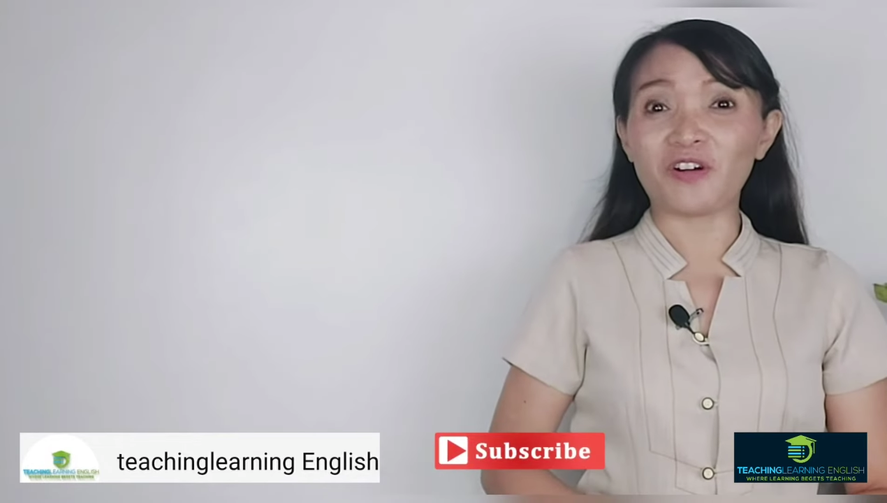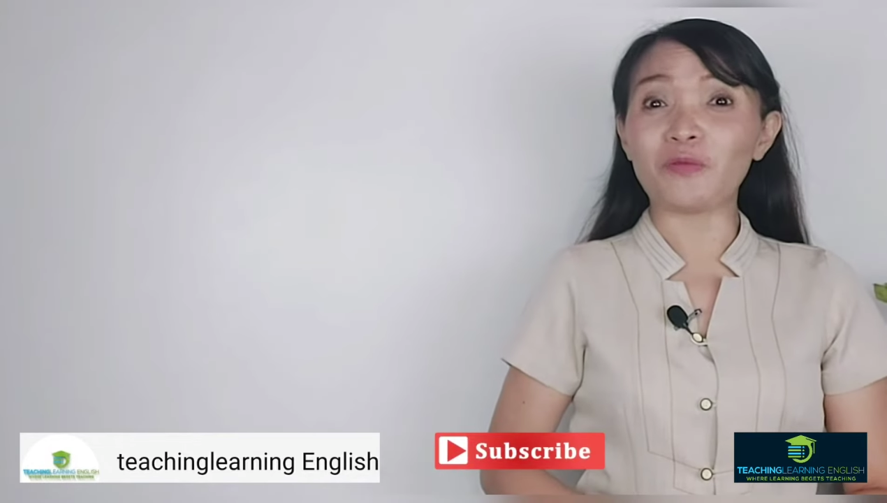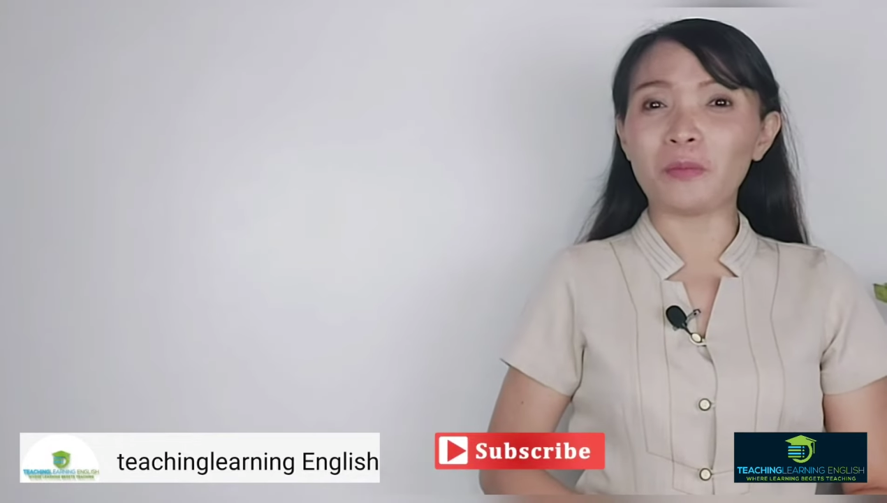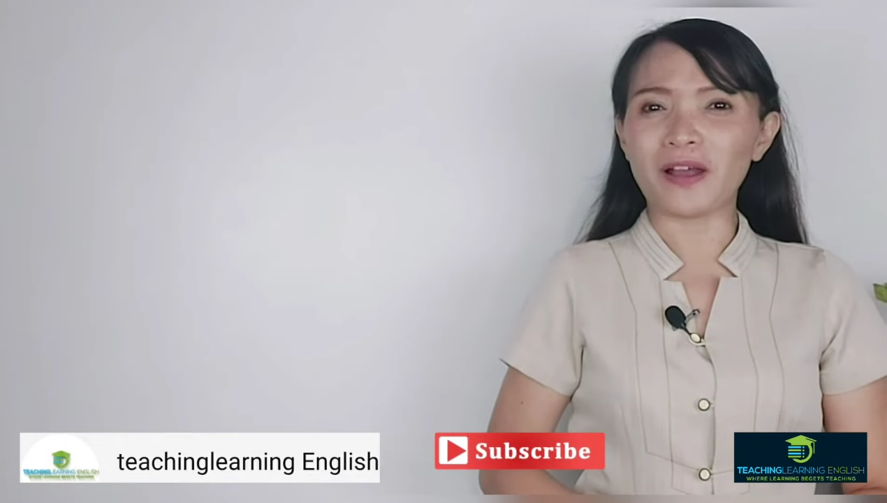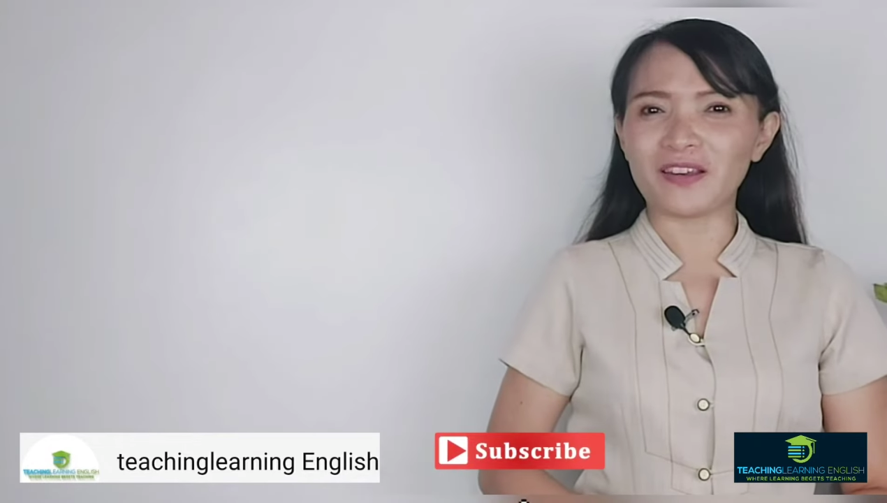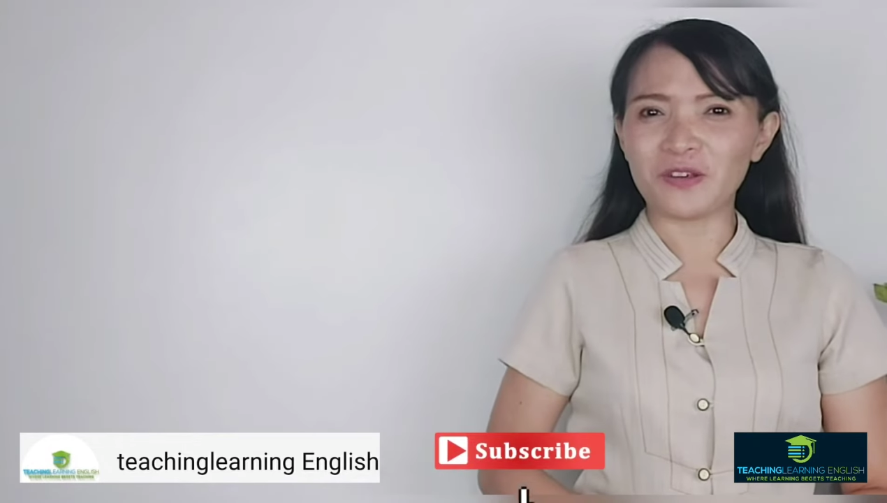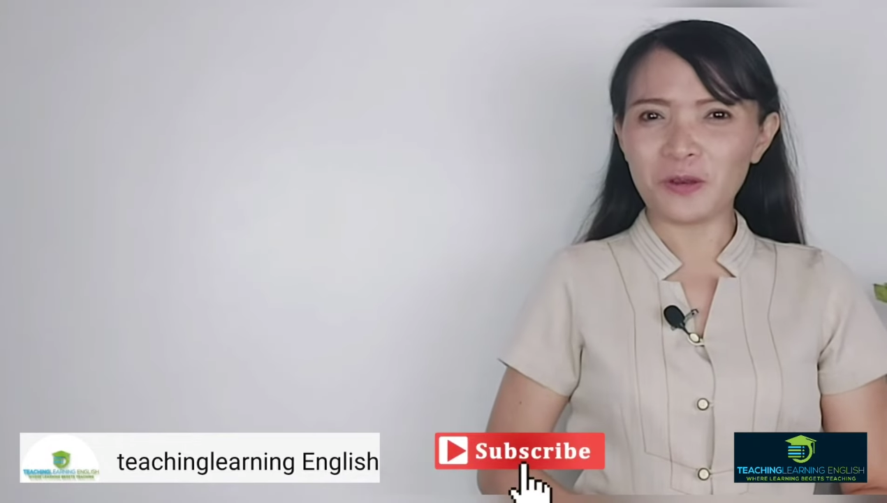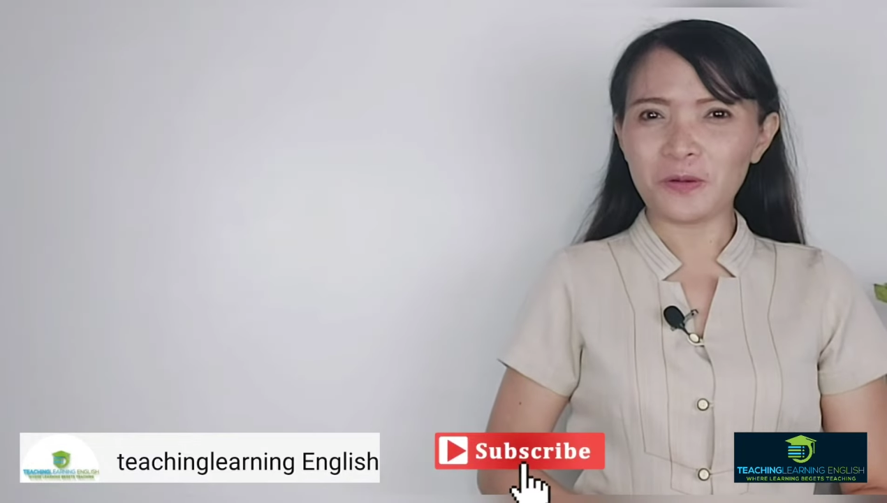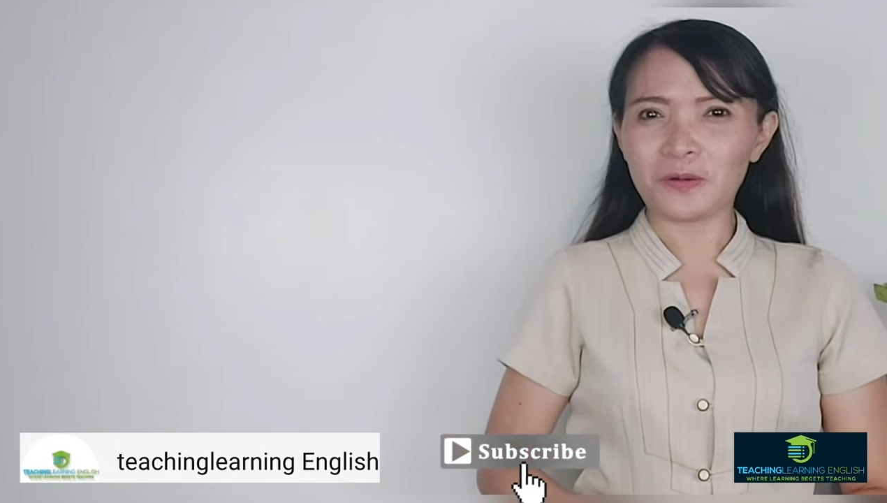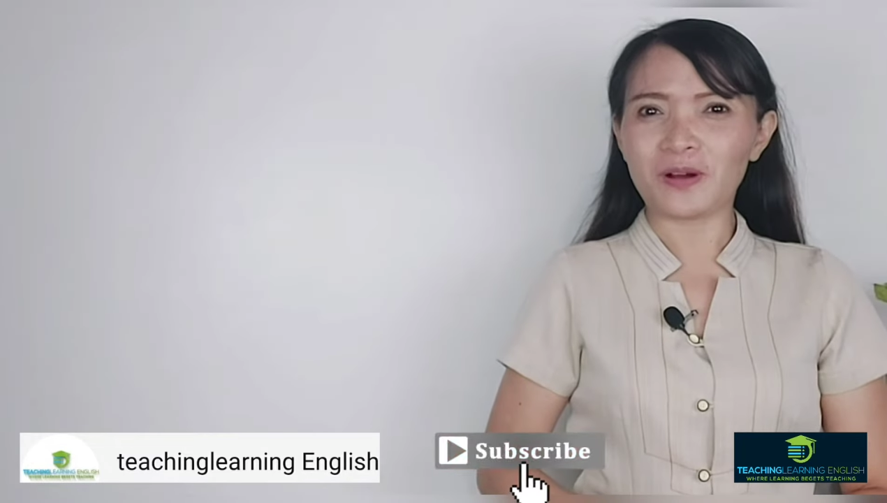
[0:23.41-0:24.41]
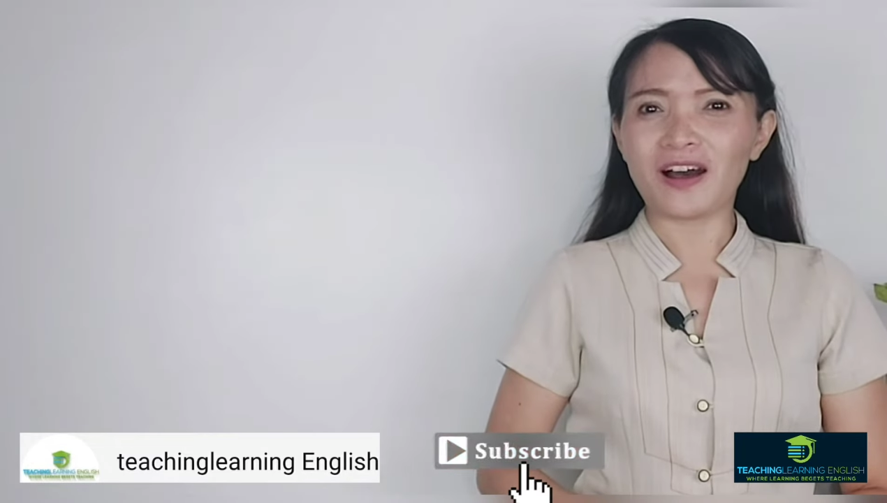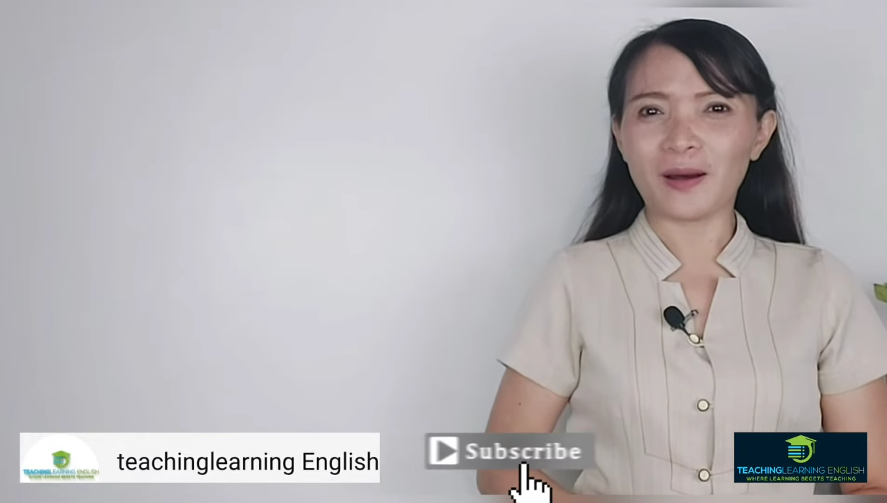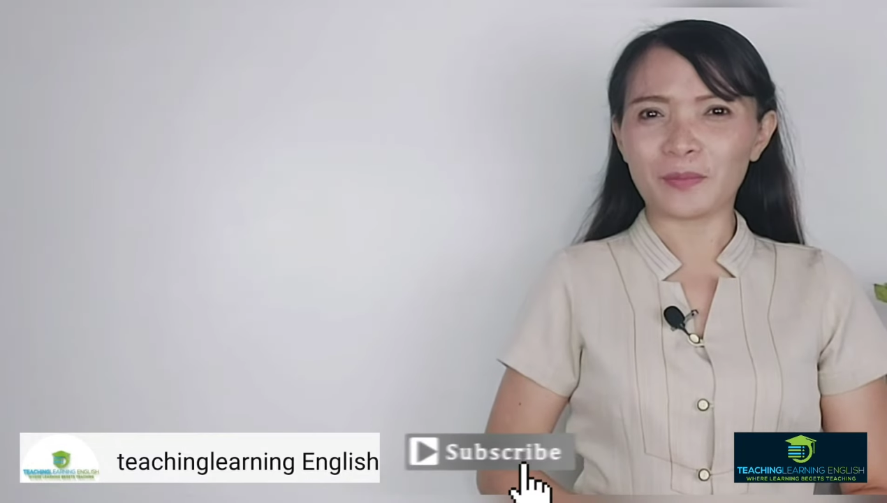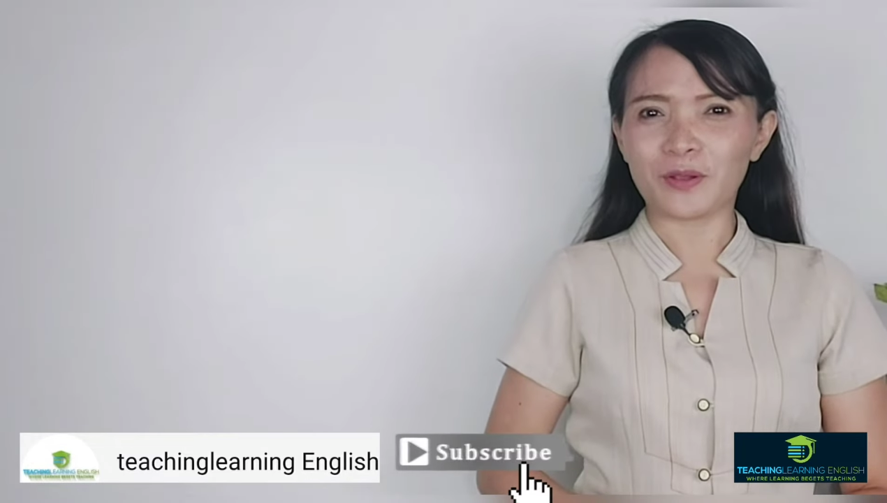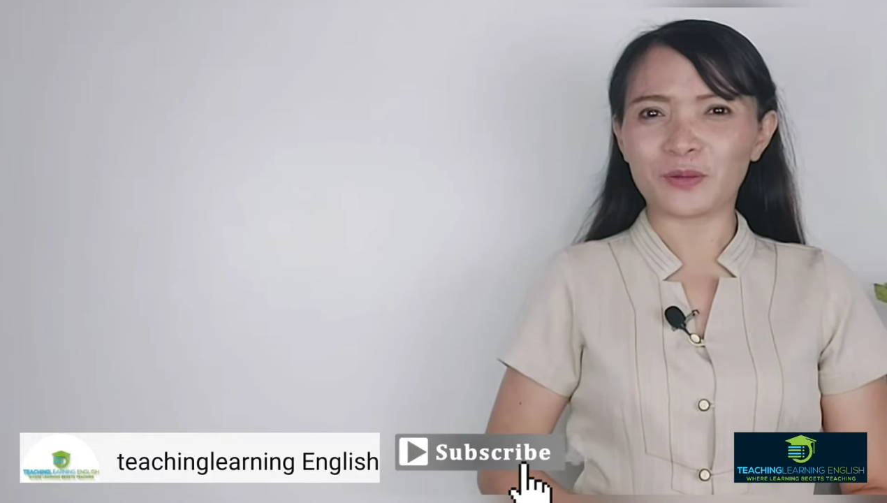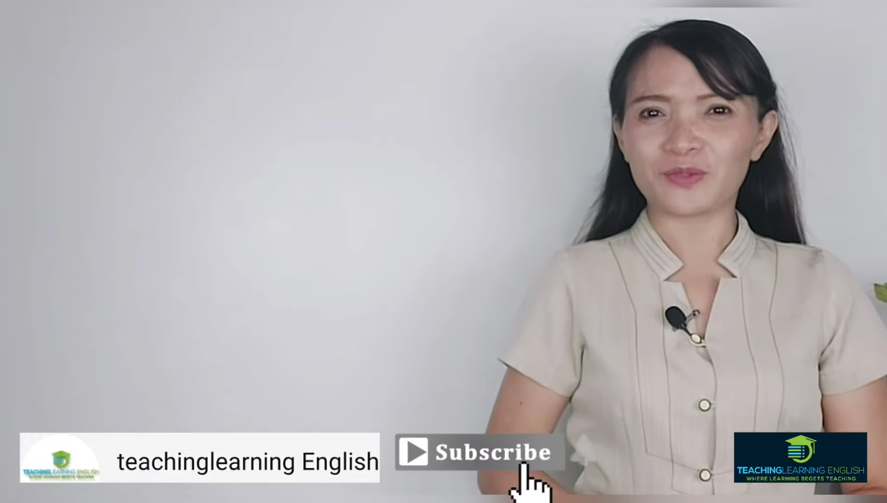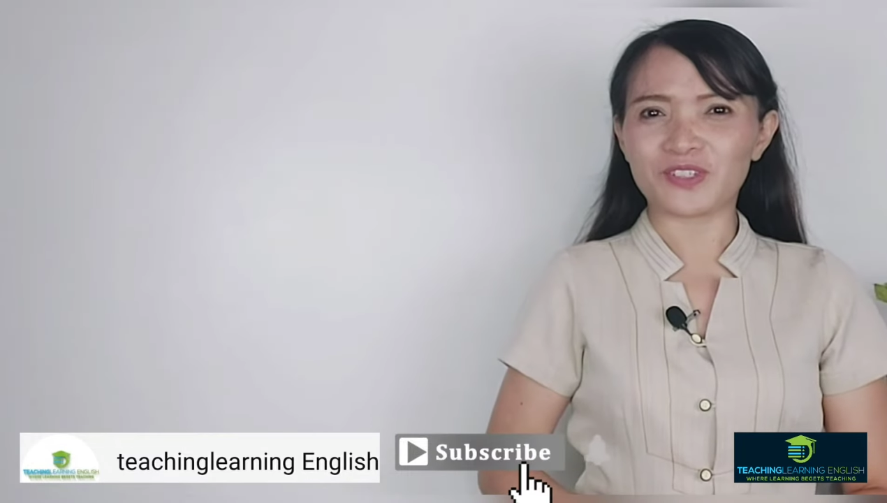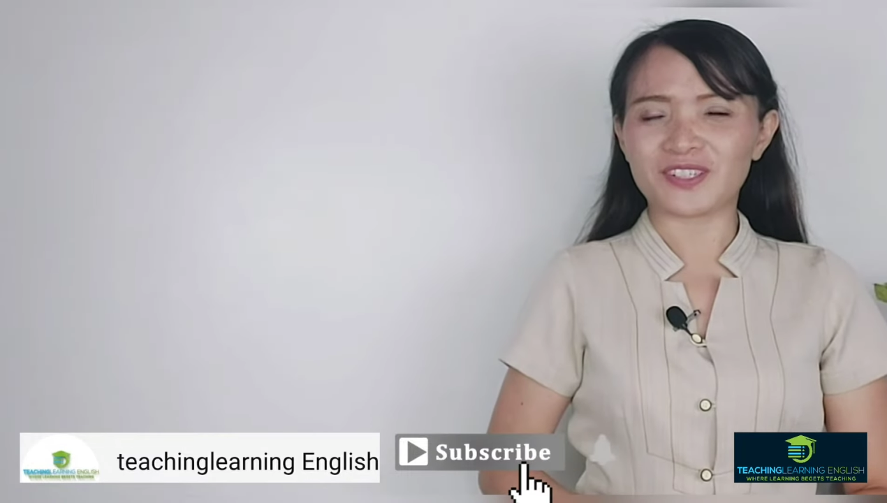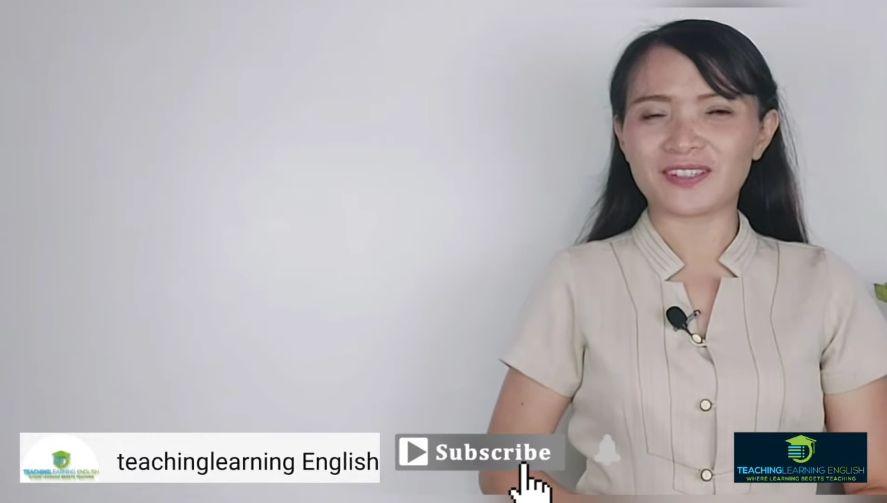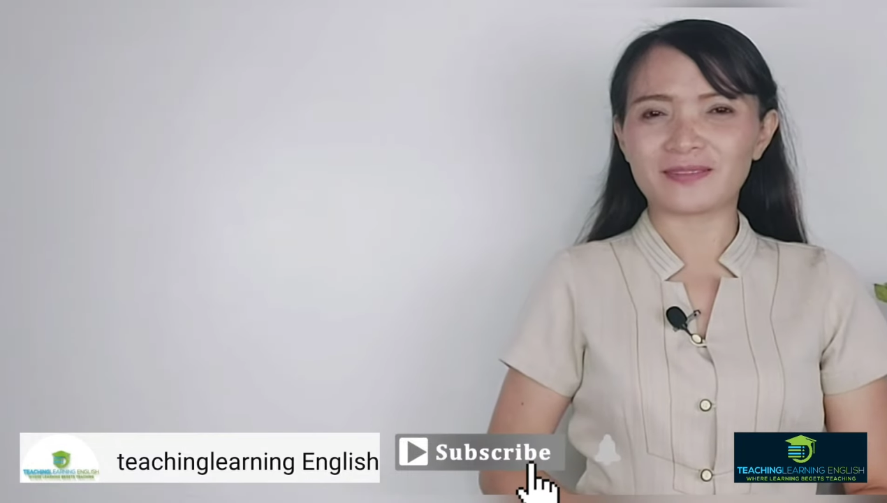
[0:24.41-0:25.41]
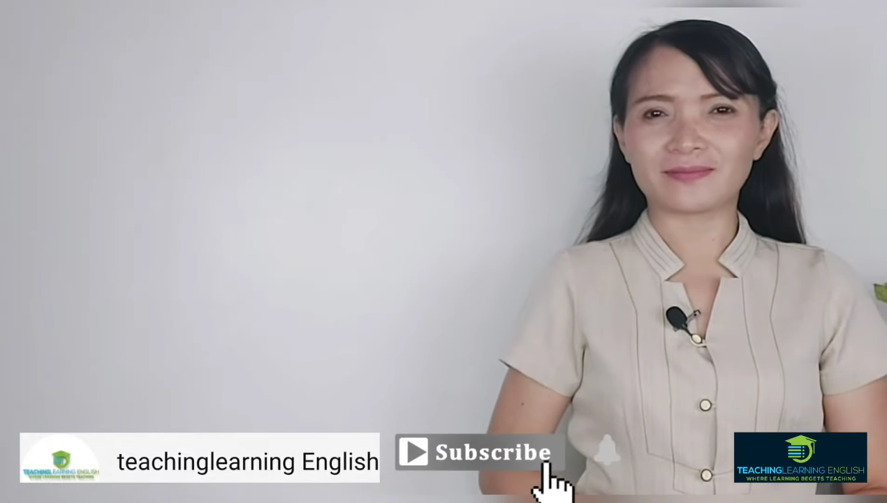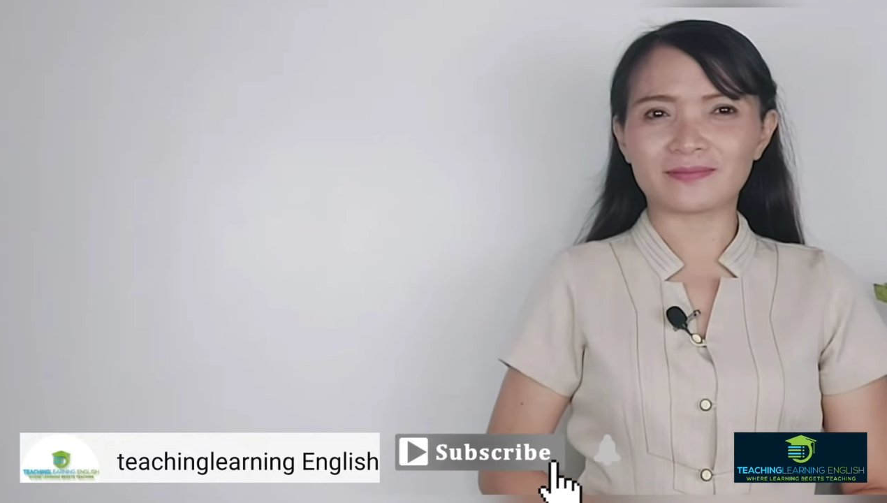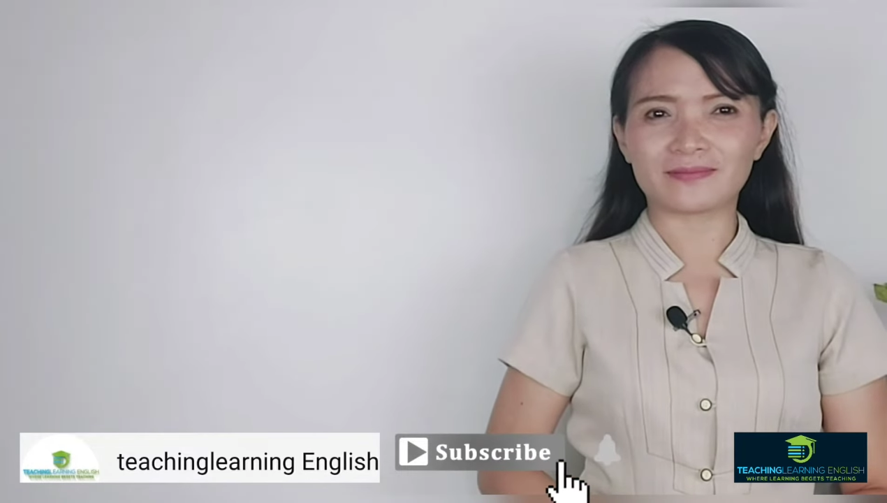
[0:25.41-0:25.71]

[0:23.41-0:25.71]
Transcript: of my new uploads.